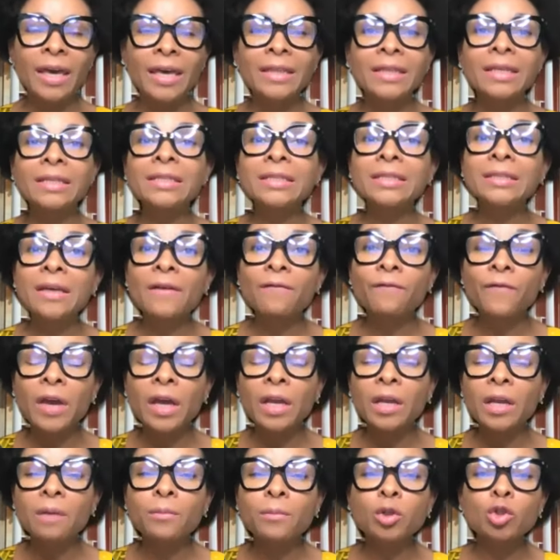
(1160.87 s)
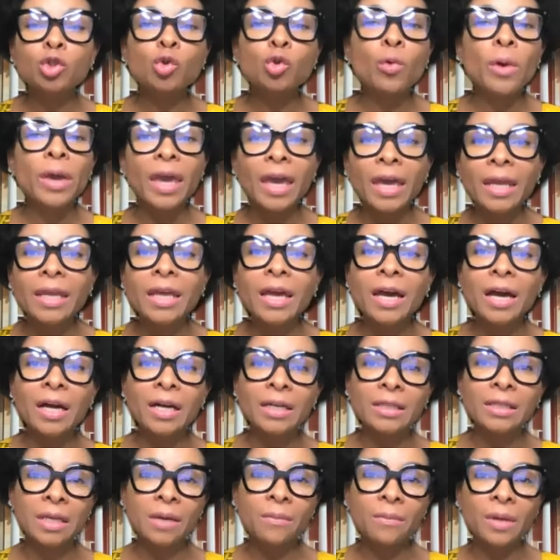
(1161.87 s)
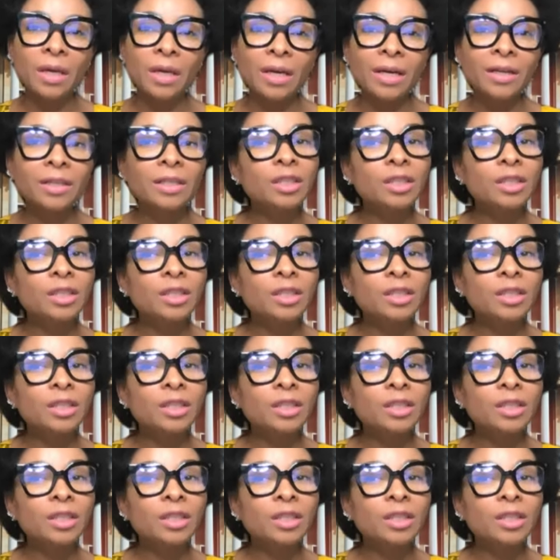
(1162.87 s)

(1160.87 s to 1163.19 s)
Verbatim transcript: that is available to any academic